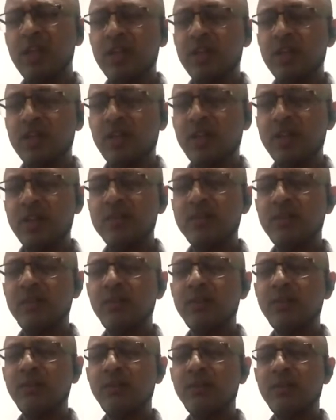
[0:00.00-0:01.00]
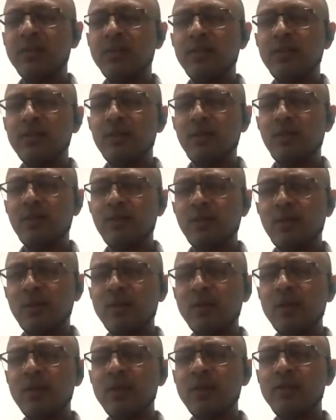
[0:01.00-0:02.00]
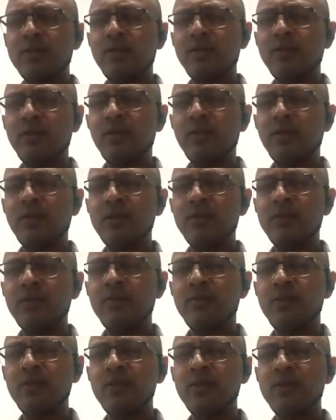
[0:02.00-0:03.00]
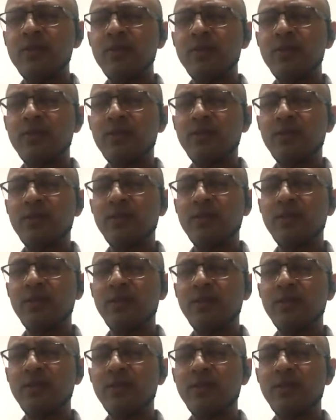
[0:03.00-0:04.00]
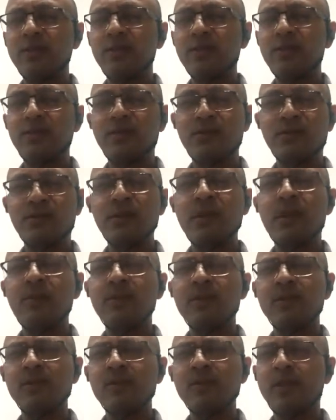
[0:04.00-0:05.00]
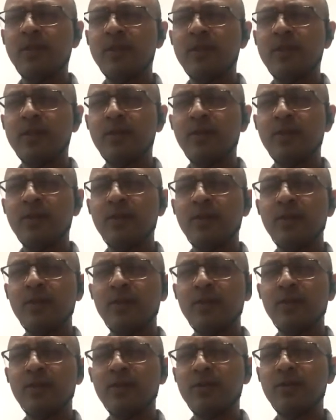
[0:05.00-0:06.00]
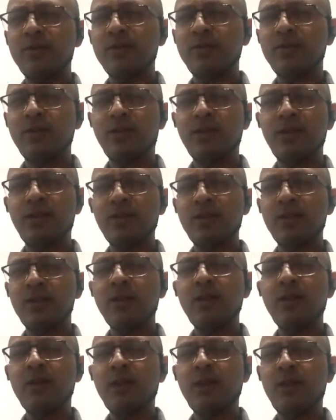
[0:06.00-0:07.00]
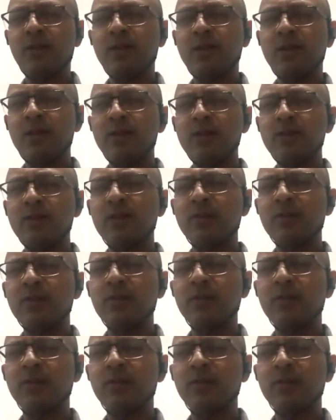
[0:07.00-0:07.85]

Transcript: Again seek the blessings of all the assembled Vaishnavas, because I am just like a crow. I don't have knowledge,